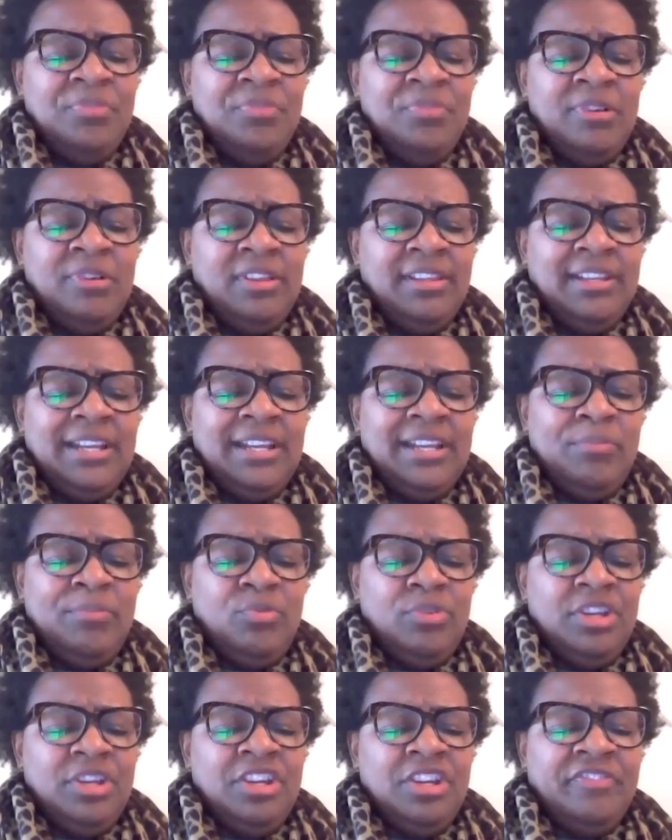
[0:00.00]
pull it up
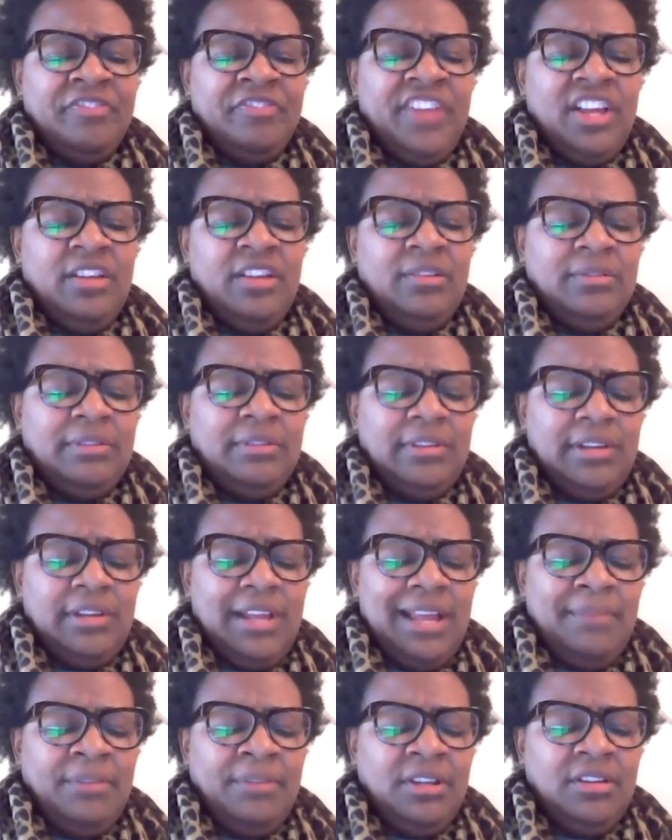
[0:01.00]
on your phone?
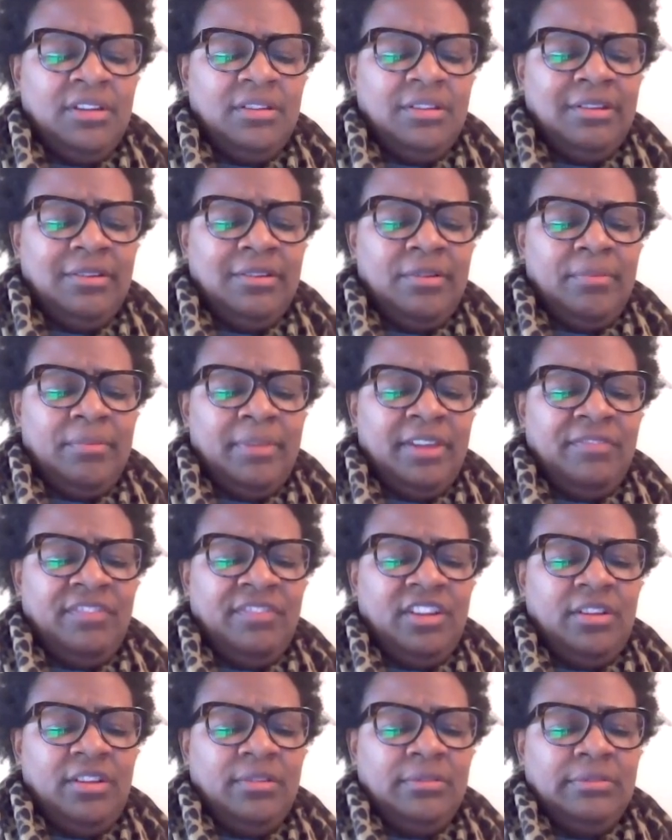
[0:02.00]
I'm gonna look on my
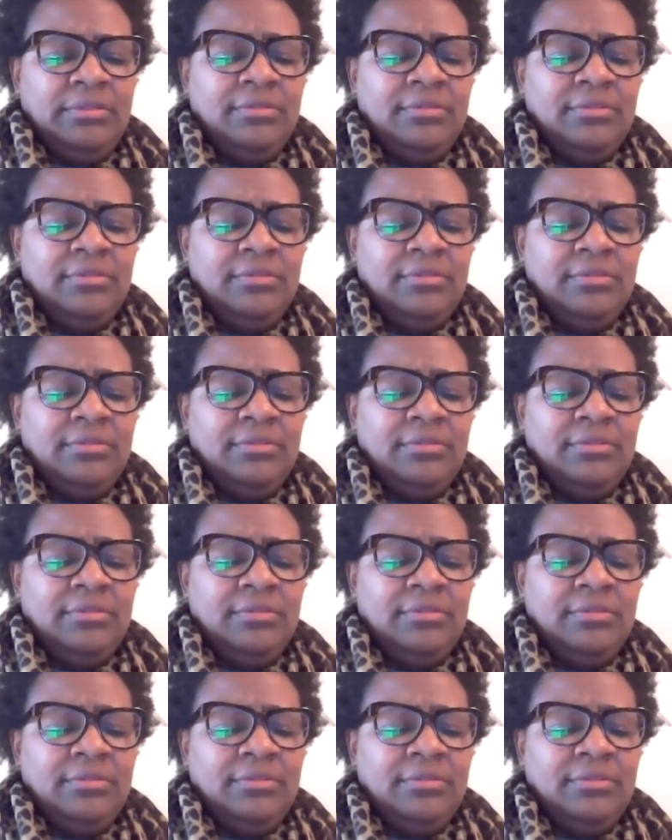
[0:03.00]
phone.